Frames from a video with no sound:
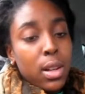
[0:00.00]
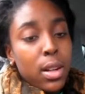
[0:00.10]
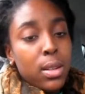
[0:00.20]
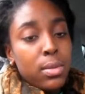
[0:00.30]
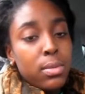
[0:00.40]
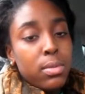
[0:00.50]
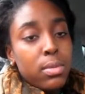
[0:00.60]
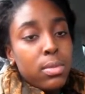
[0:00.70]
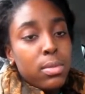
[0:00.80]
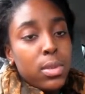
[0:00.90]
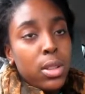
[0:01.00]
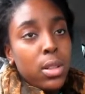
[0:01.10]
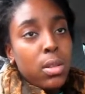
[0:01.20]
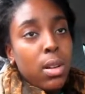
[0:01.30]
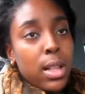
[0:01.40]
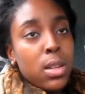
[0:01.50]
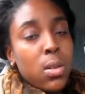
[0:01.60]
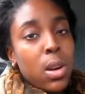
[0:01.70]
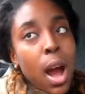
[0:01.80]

Um, you know, I told